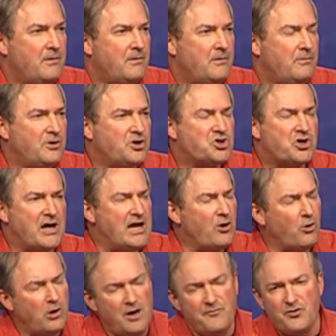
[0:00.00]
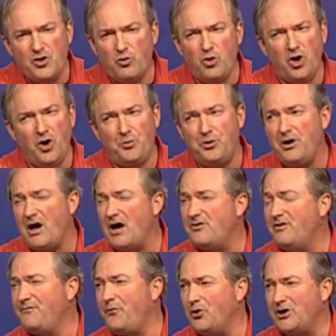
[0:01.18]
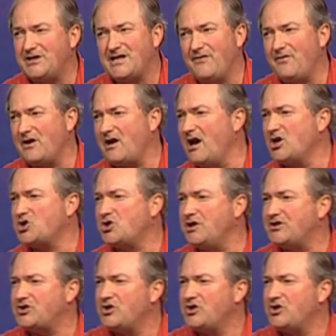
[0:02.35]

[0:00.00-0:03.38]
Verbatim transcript: We're training all over the world. We're in 147 countries.